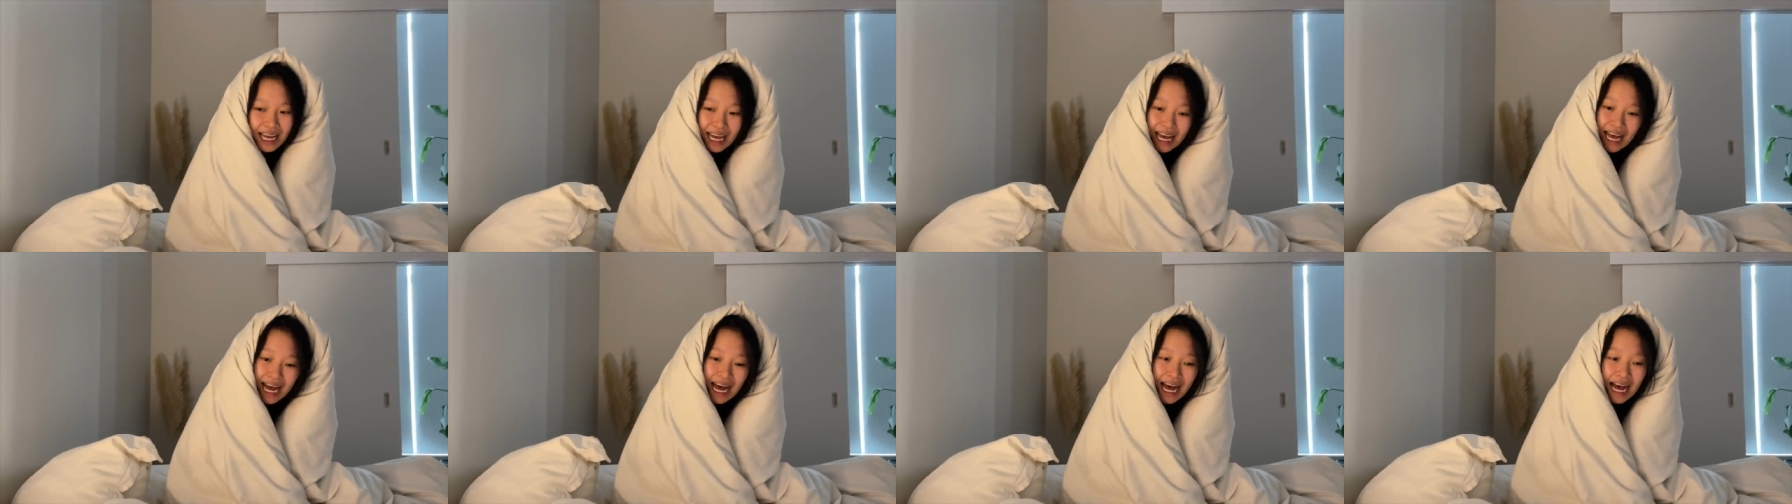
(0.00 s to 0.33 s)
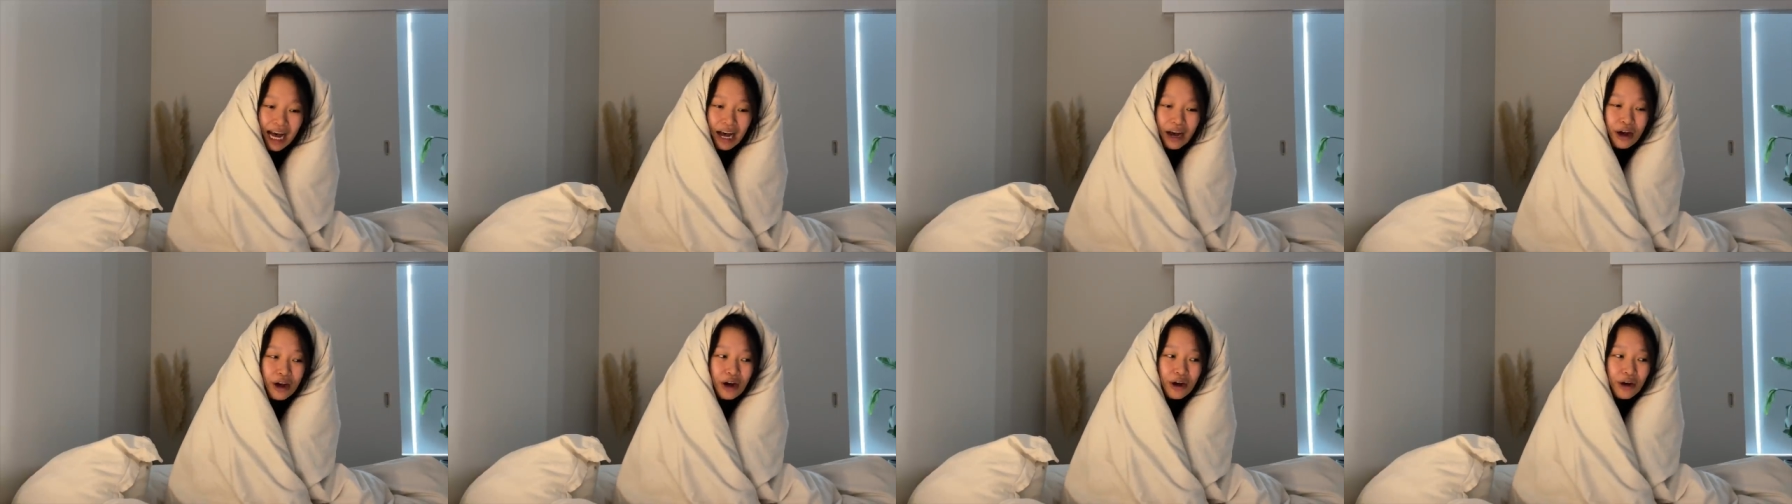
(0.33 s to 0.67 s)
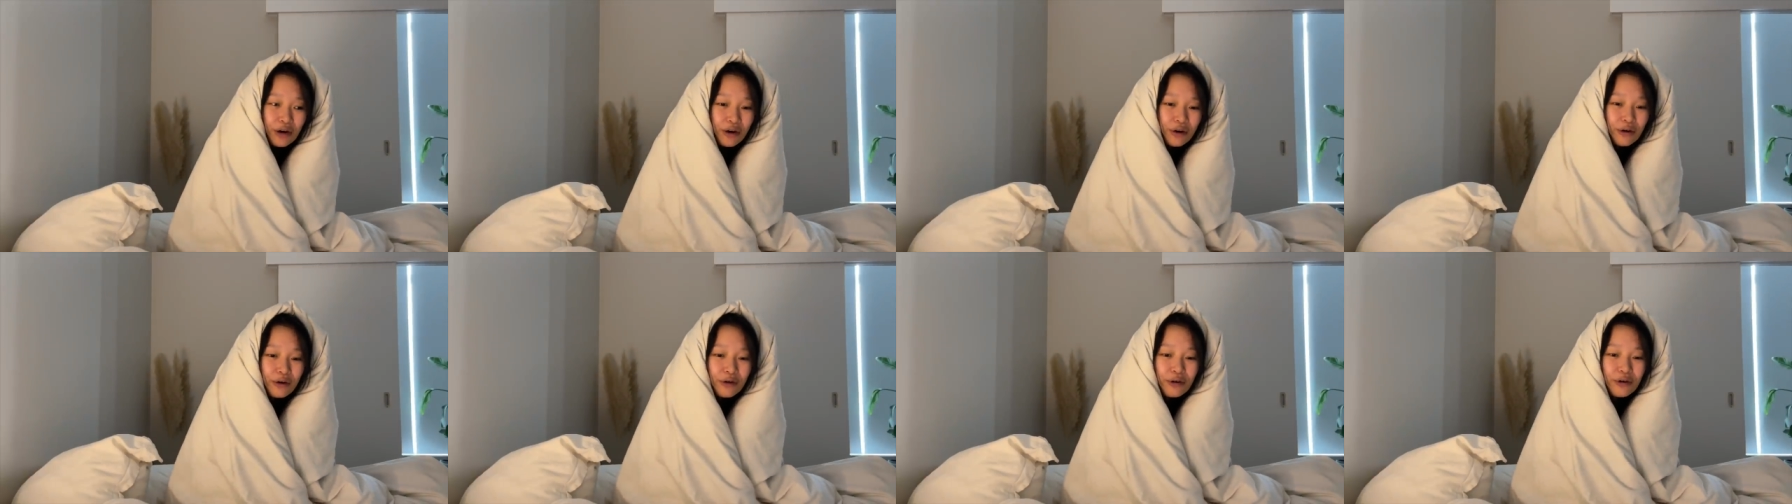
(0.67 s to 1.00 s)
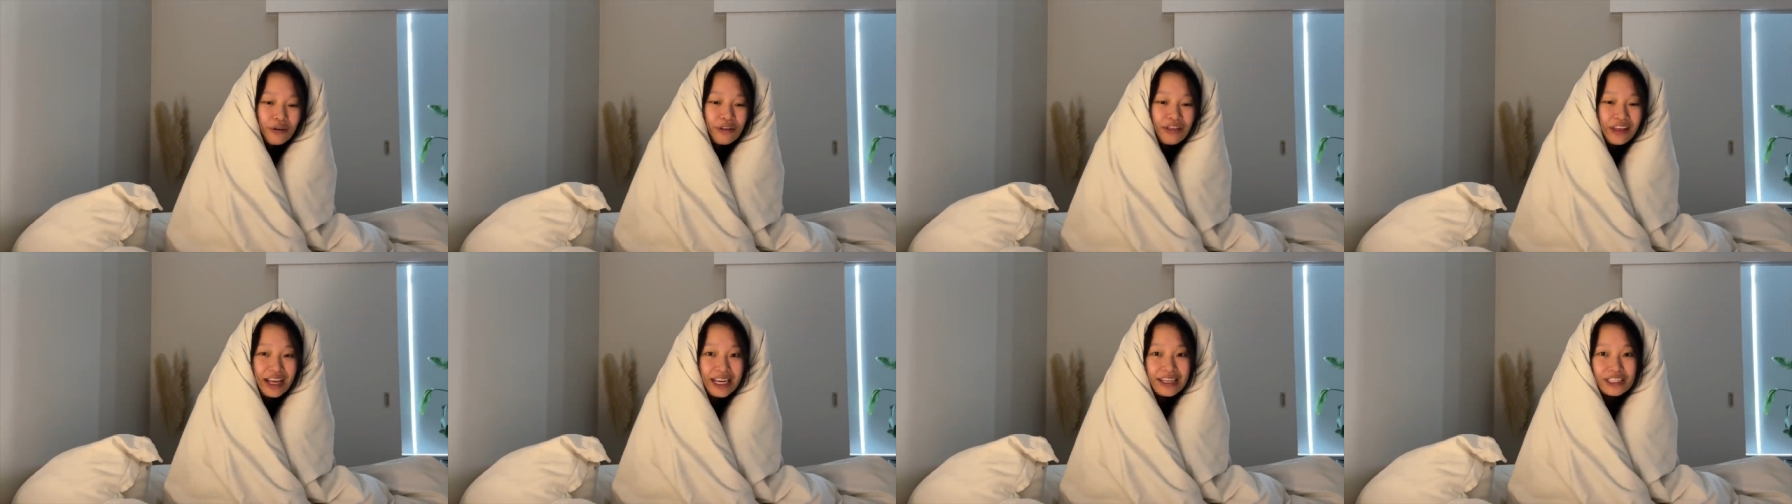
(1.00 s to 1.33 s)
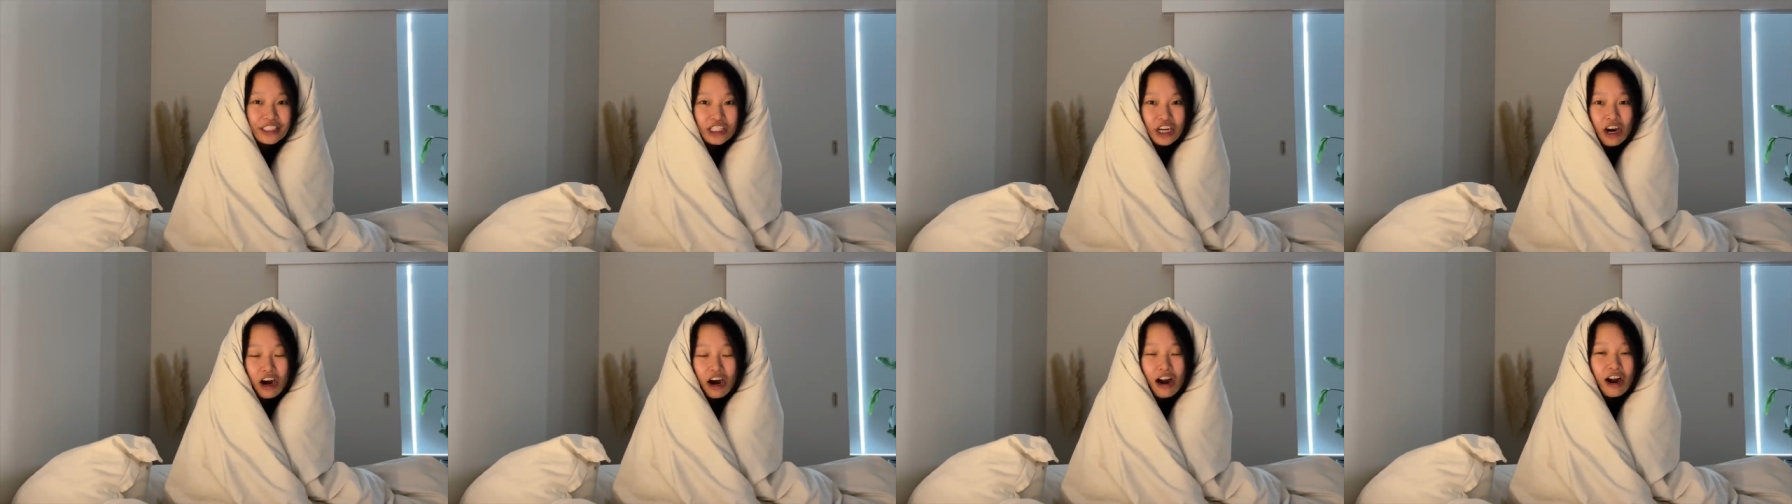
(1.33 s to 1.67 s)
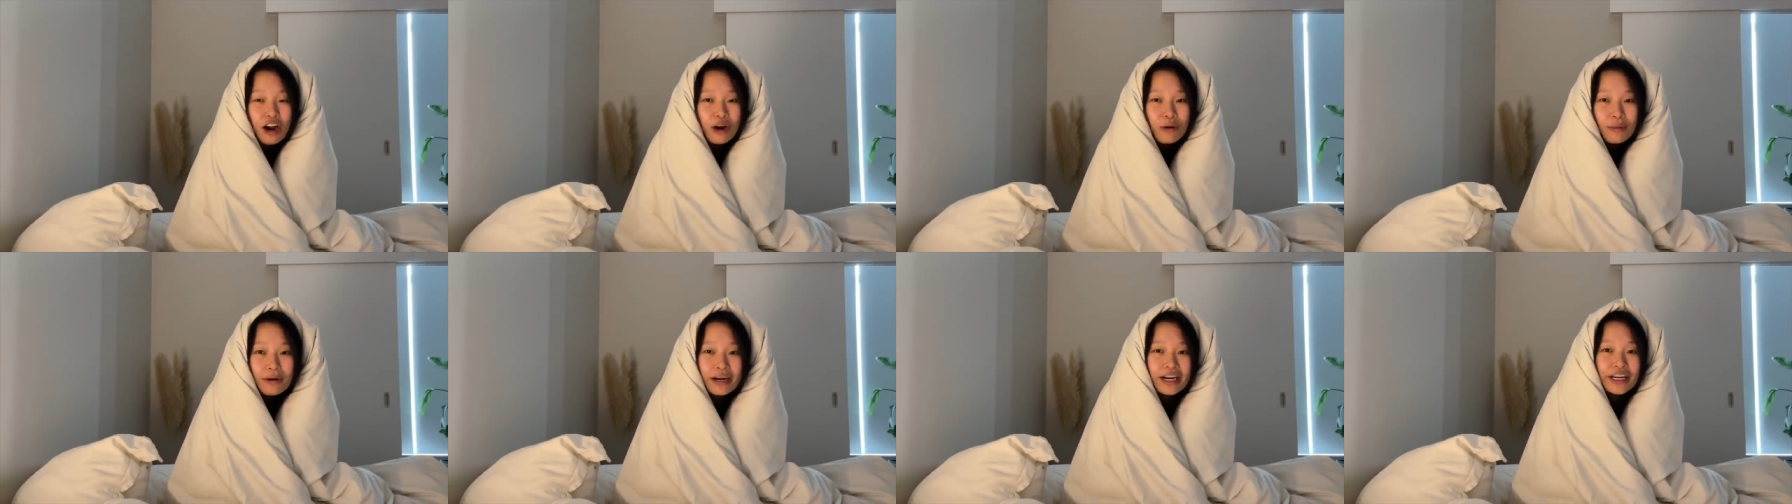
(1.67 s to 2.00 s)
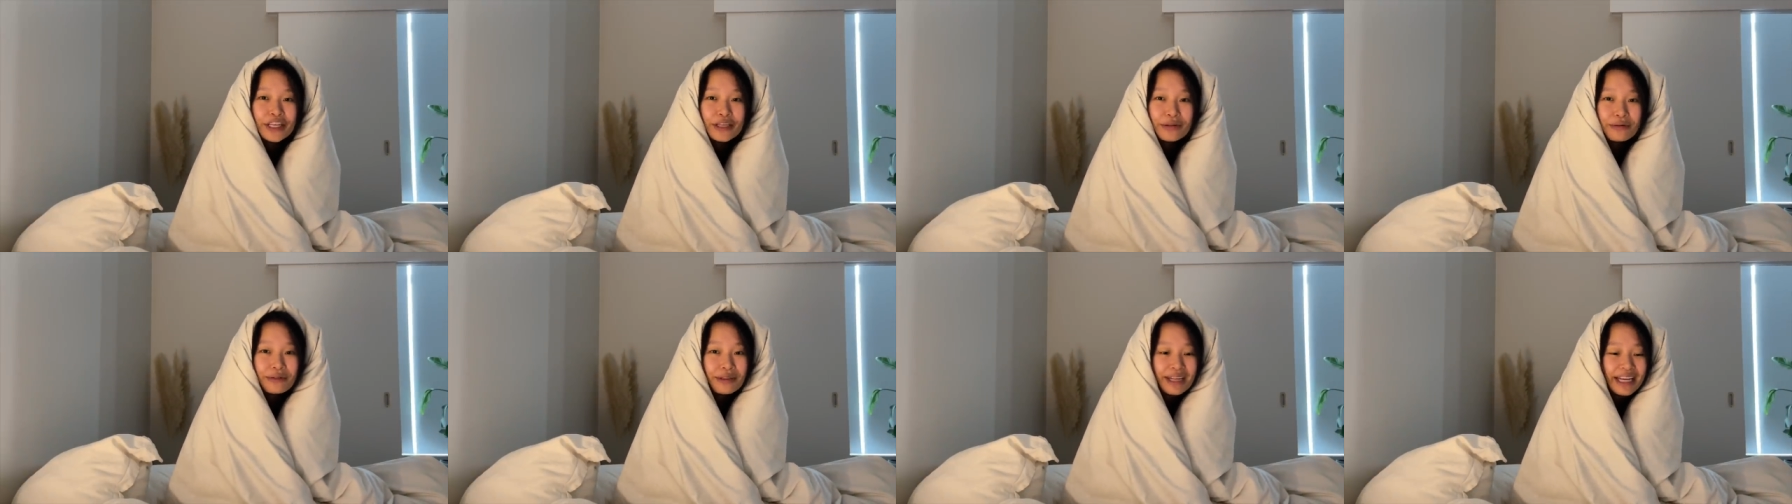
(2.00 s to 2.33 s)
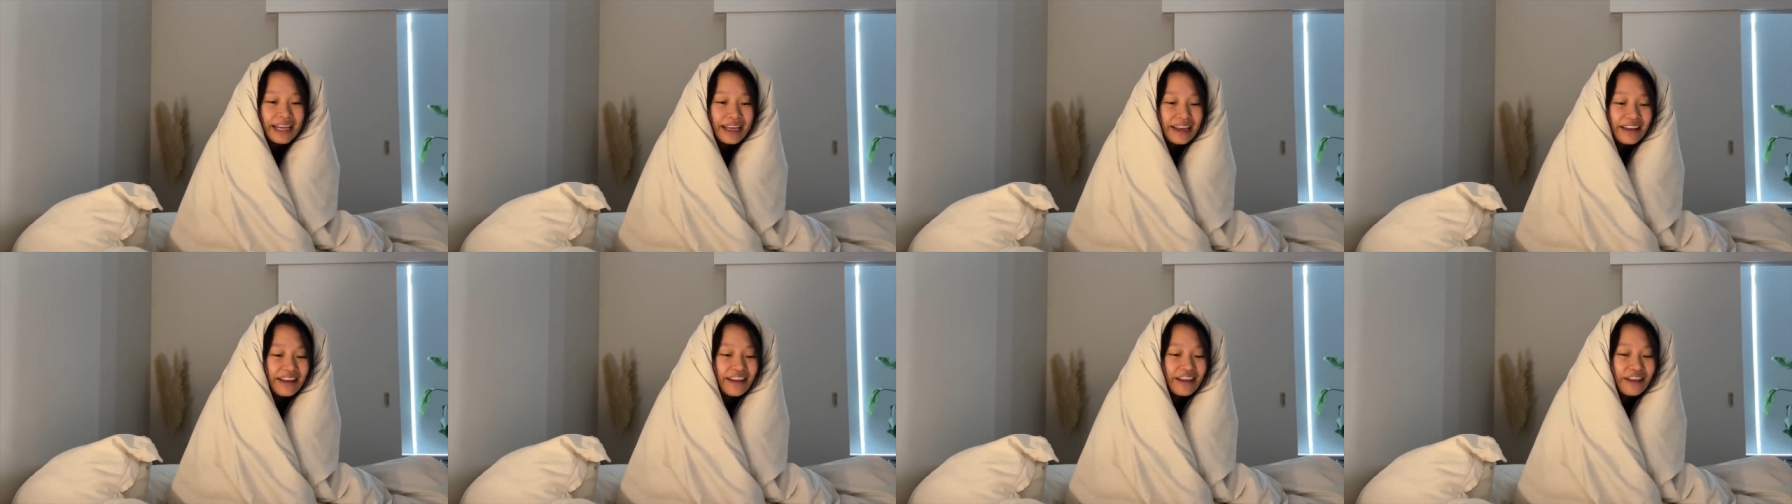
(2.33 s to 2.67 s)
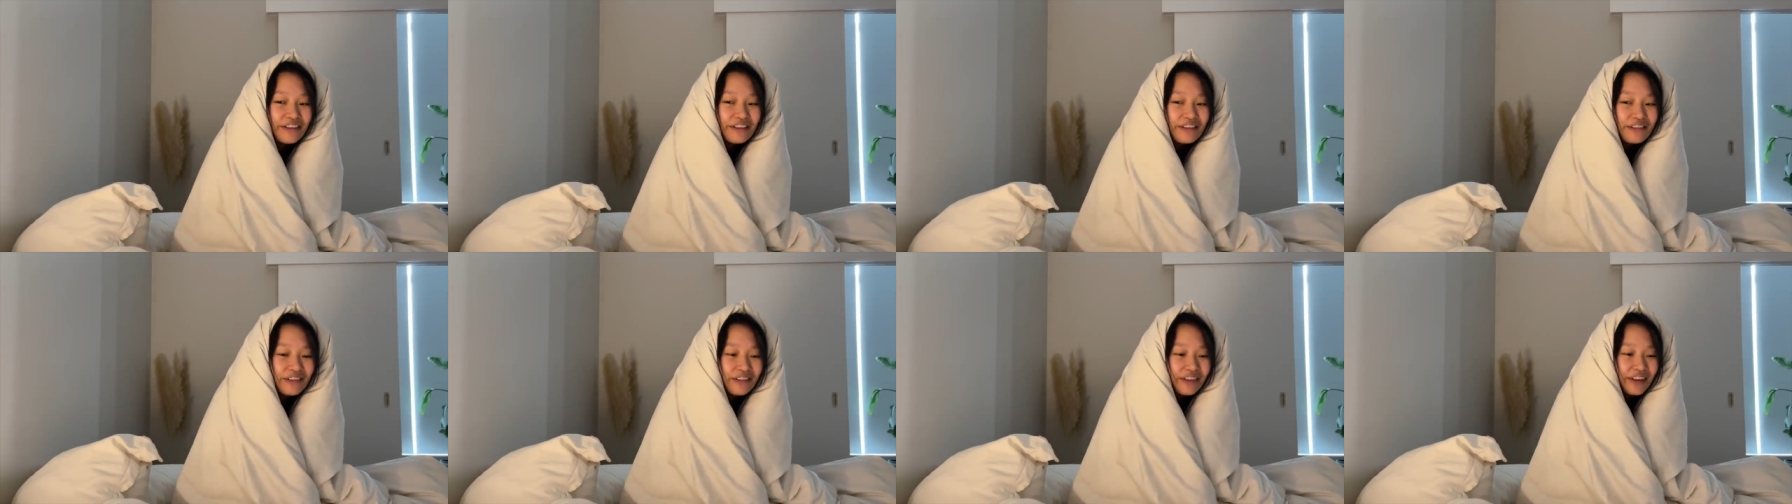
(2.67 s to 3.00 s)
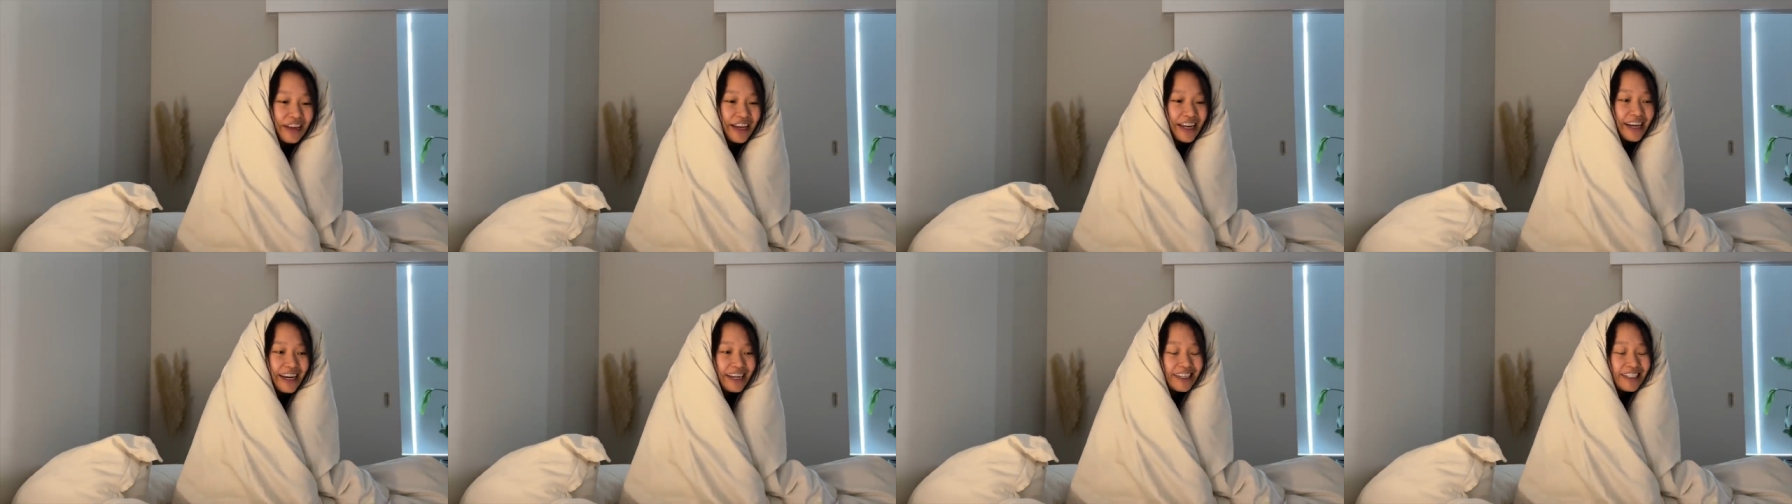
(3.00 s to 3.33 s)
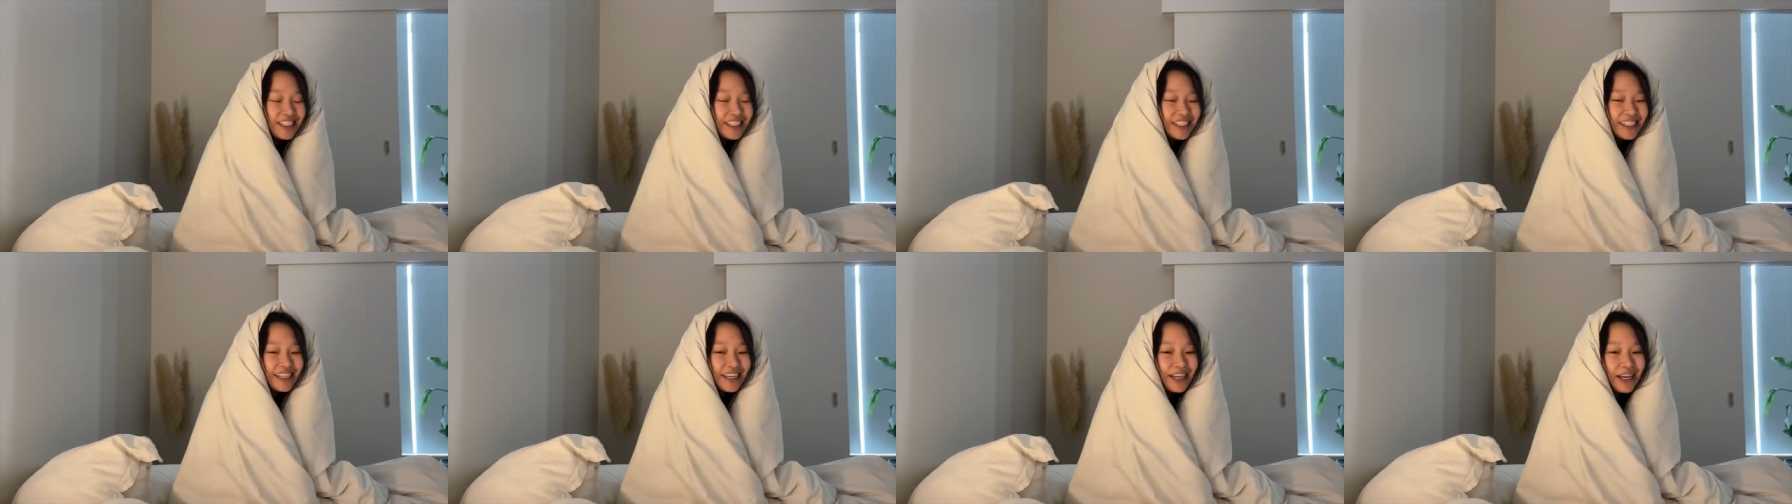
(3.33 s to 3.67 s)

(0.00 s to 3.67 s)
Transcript: how things are where you live, and